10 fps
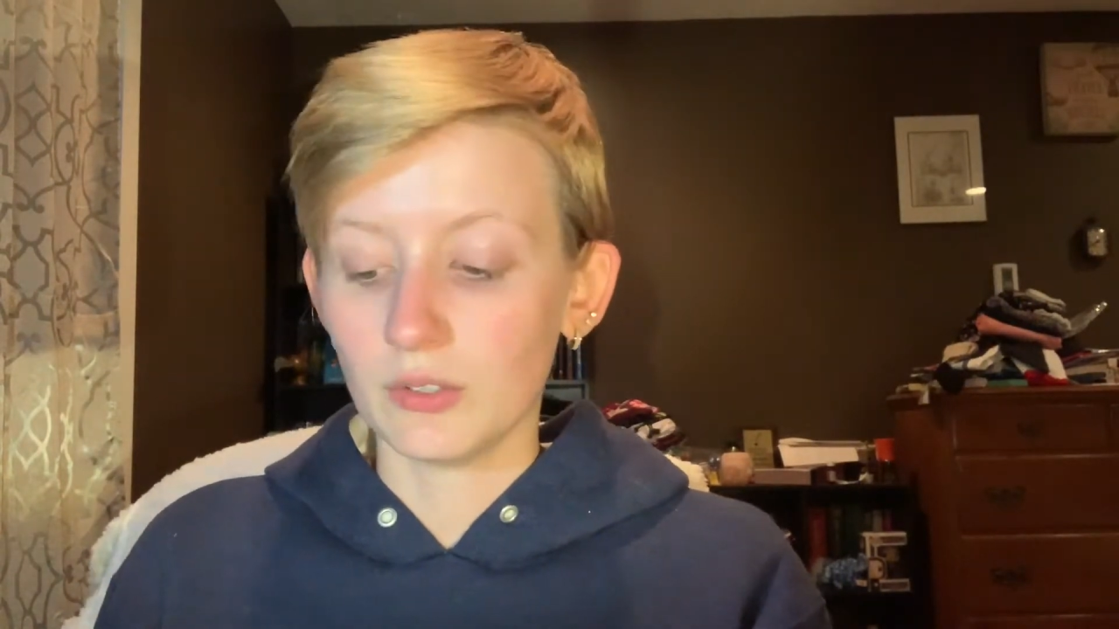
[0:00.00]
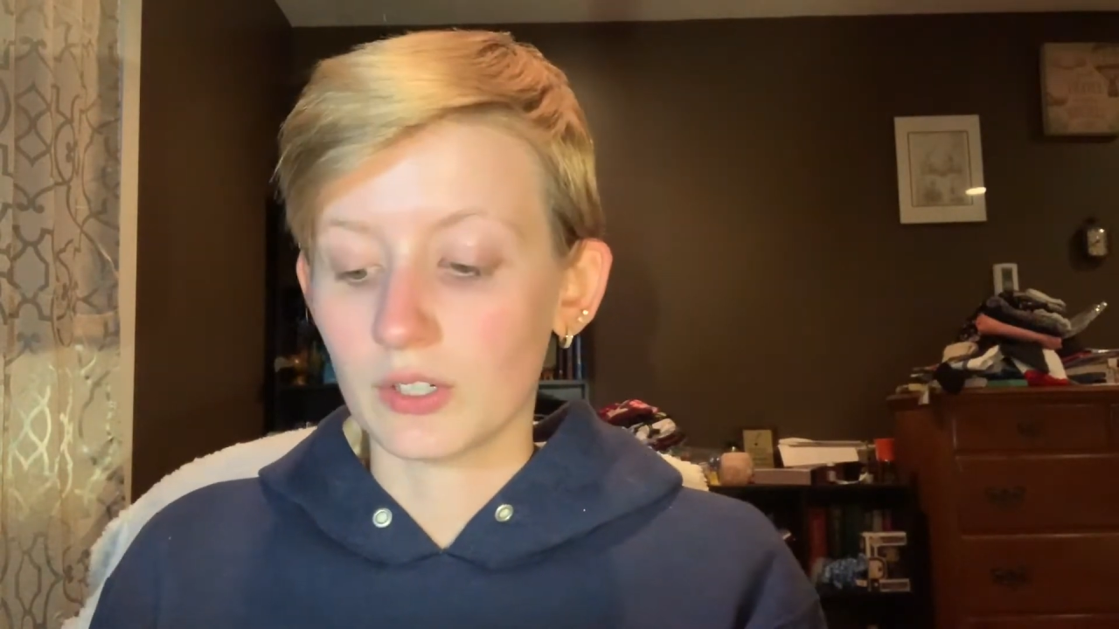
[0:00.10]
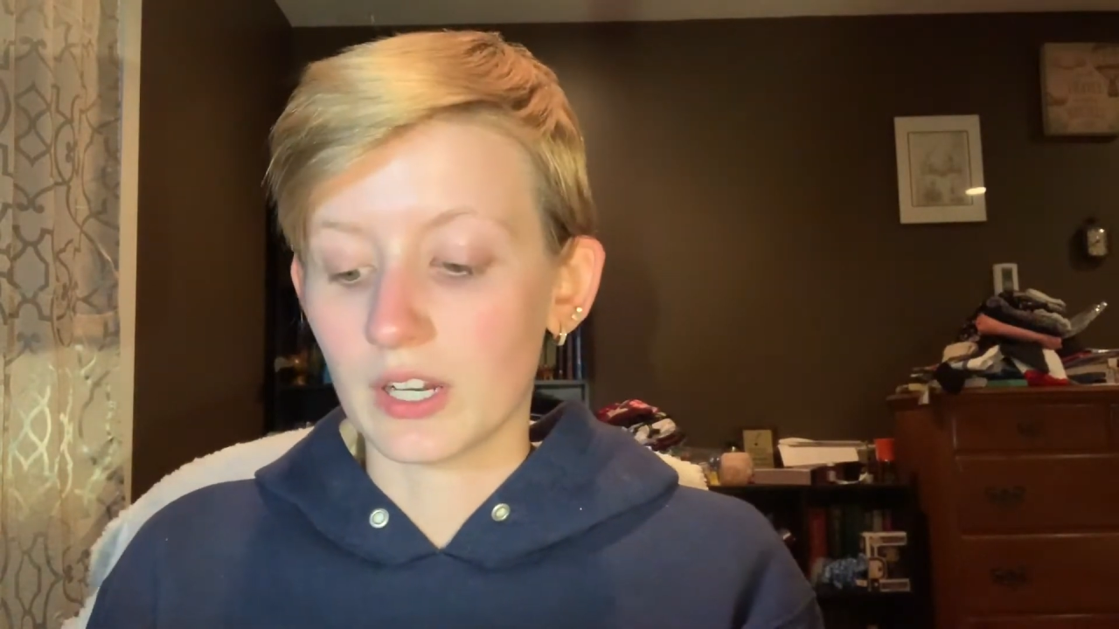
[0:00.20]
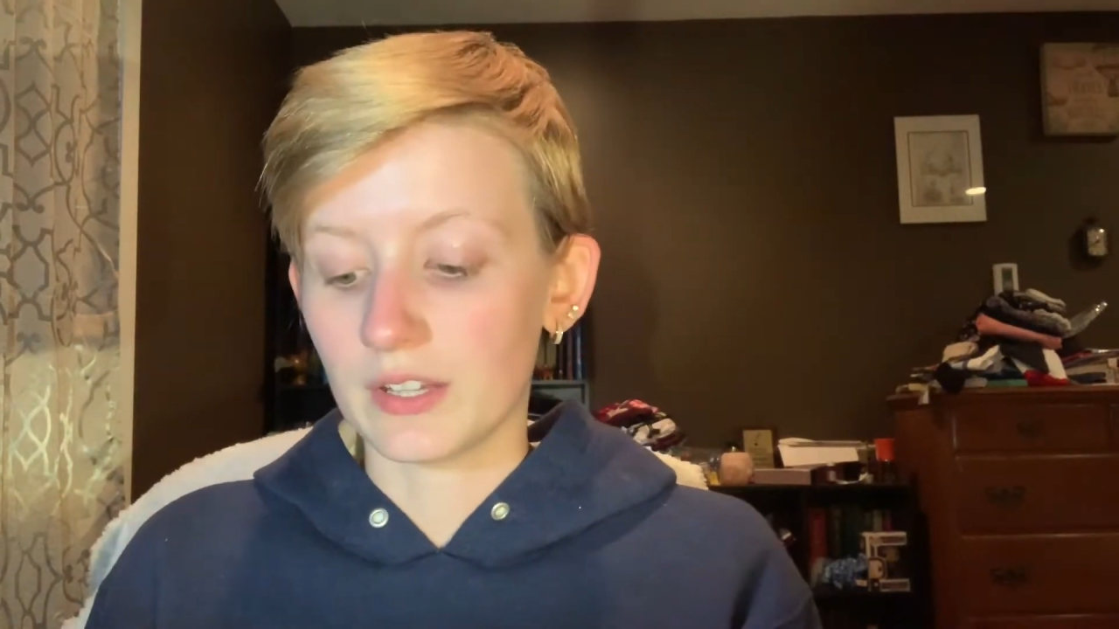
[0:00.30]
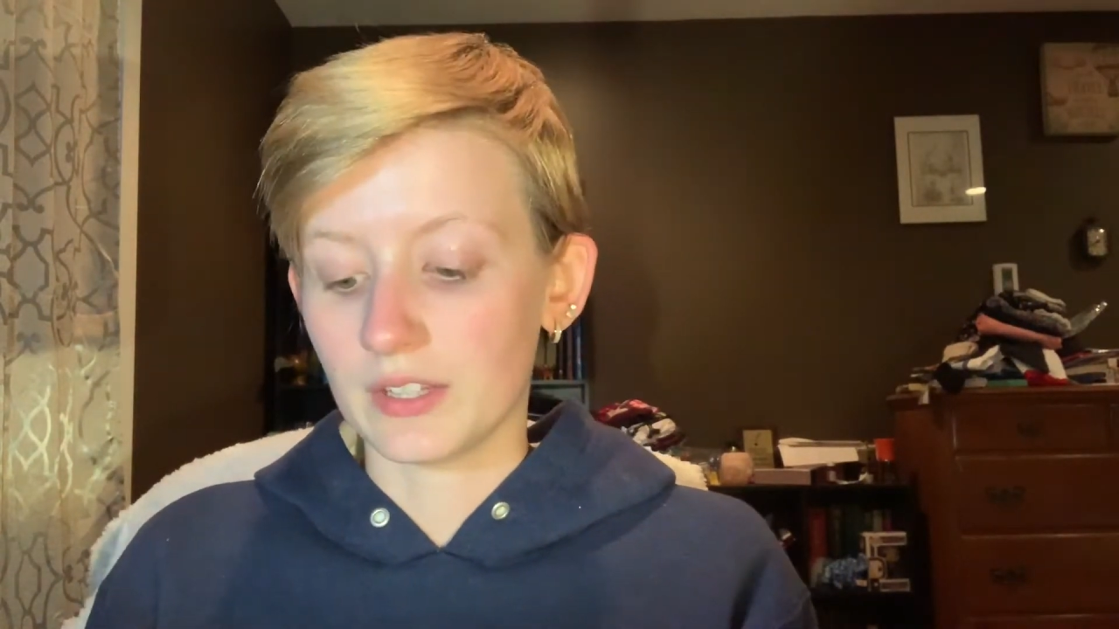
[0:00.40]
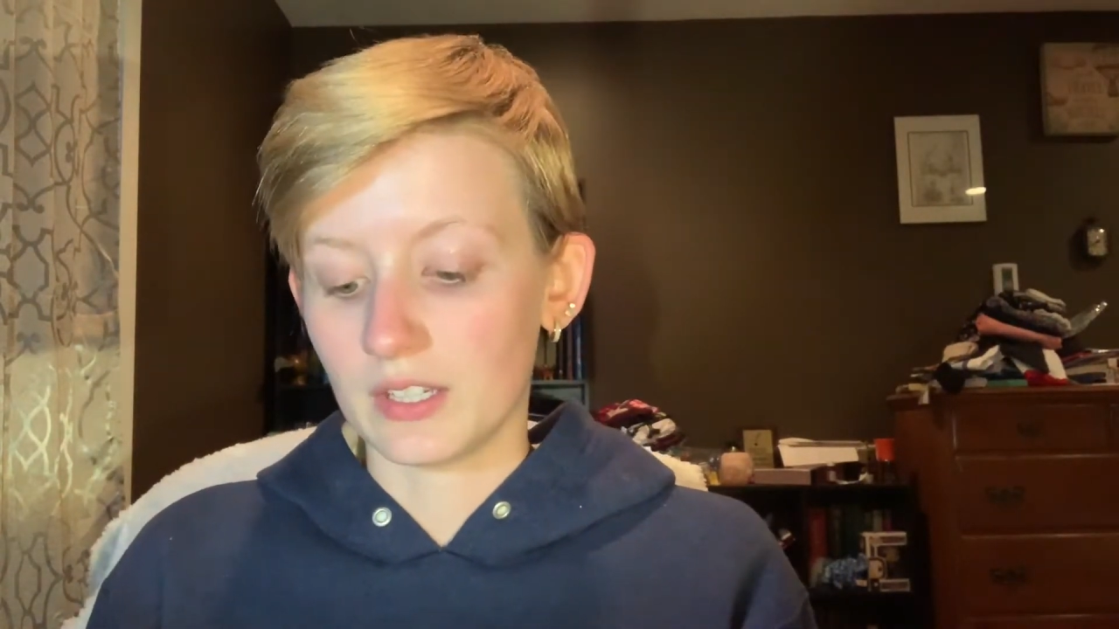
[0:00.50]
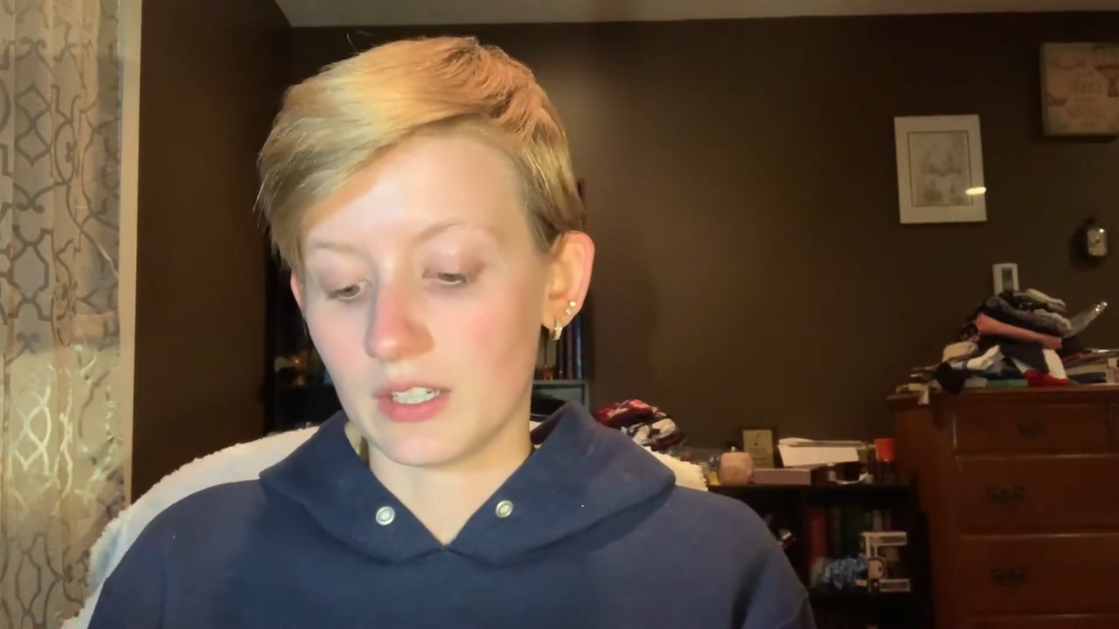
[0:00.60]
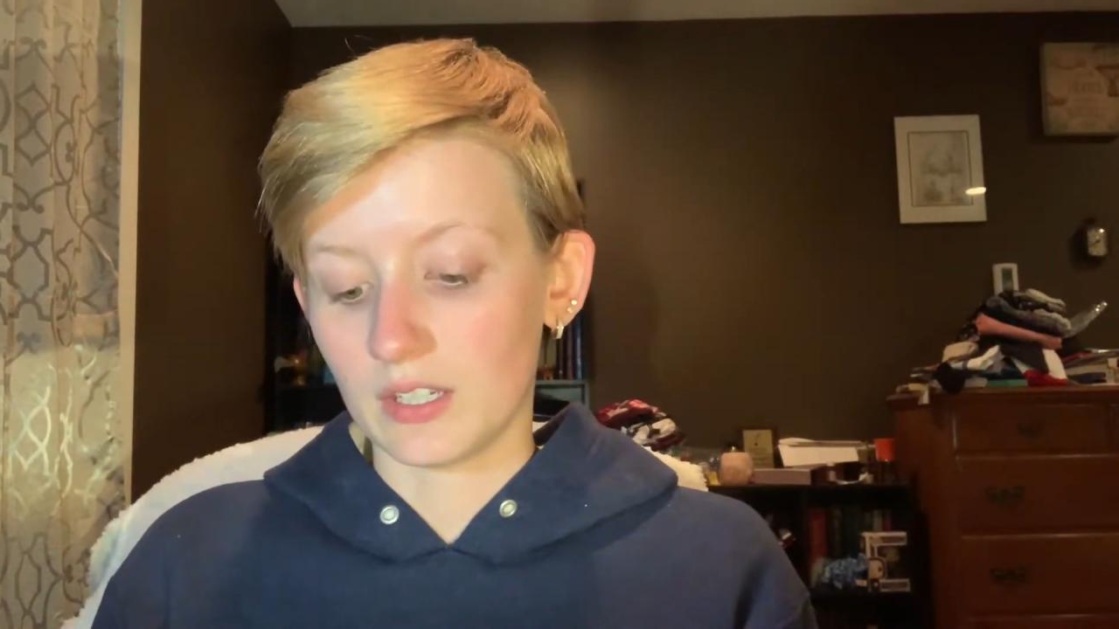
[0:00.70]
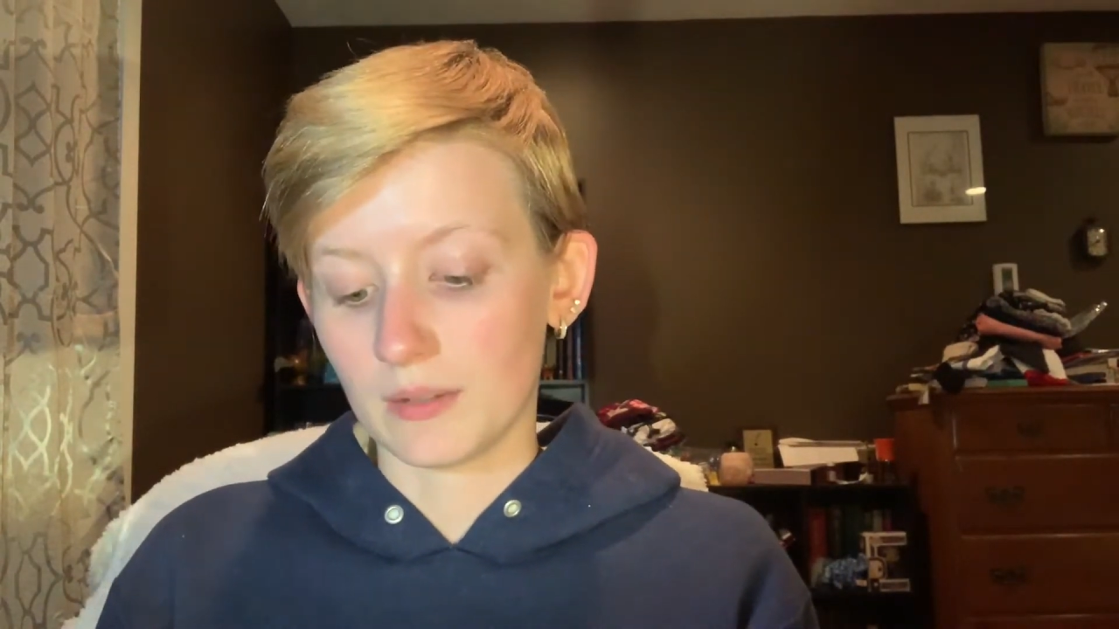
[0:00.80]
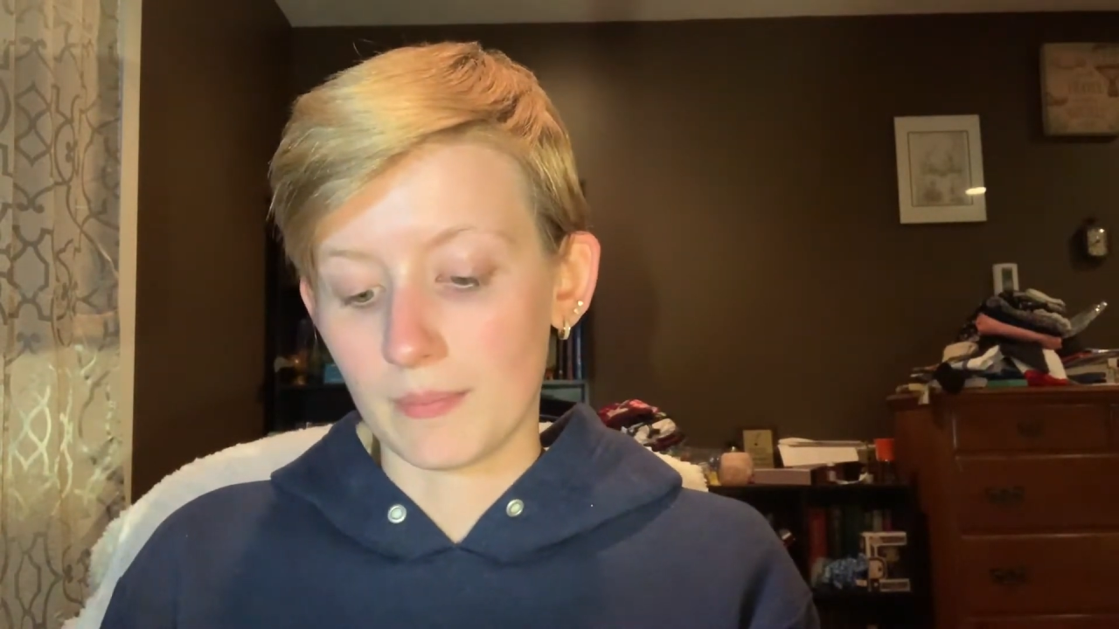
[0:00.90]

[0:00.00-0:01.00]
got the